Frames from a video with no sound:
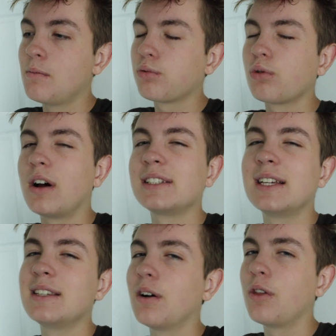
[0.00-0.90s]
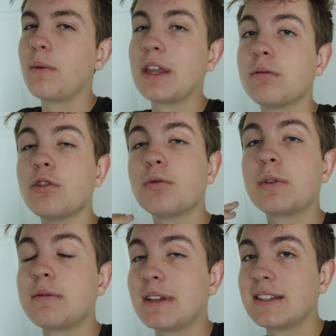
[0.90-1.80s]
process it all the way through,
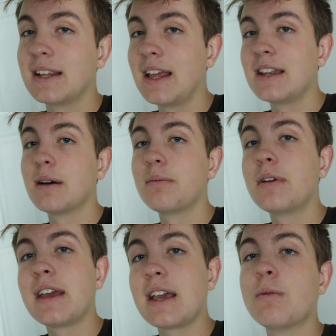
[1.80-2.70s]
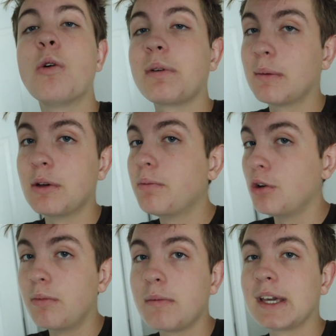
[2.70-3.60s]
which means it won't be able to
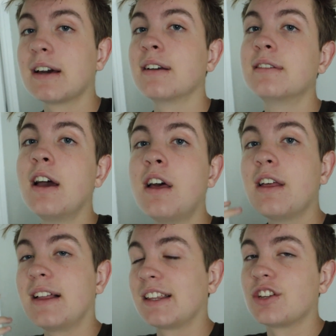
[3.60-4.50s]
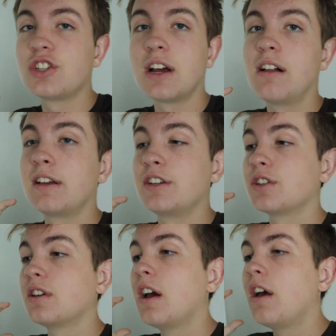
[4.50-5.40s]
poop because like the shell and
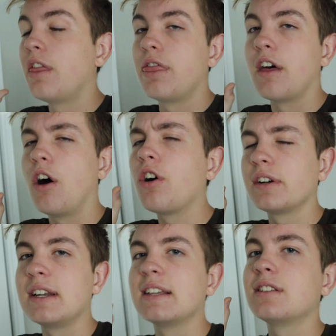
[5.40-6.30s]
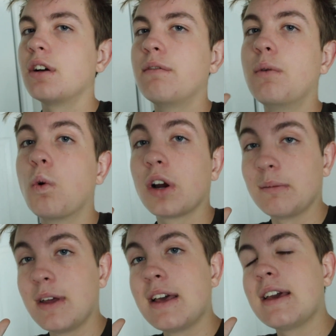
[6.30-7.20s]
just the hardness of the
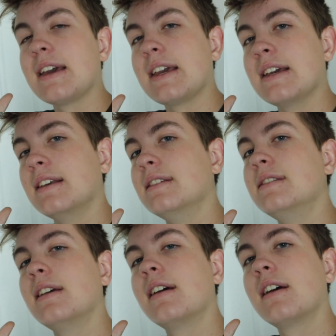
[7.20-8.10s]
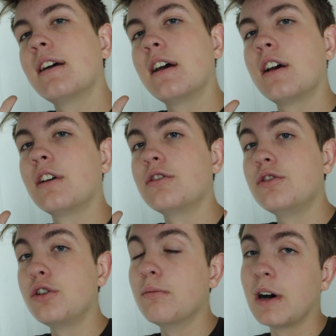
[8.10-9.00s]
worm is
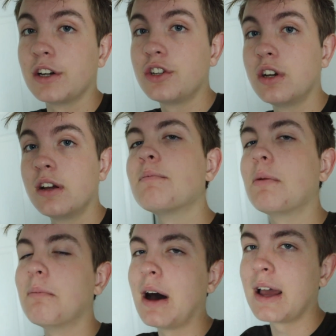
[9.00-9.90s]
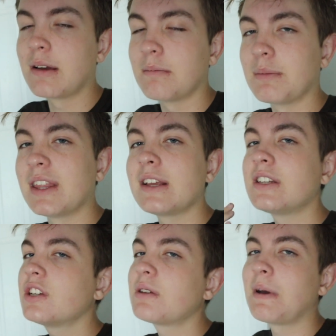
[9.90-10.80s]
too much. But it
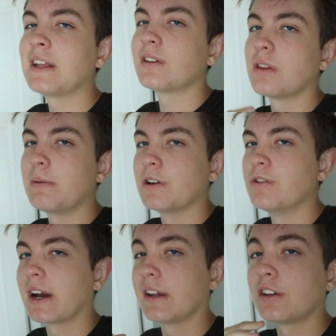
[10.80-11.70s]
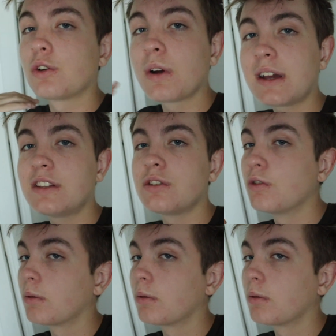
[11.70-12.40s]
just depends on the bearded dragon. Crickets, you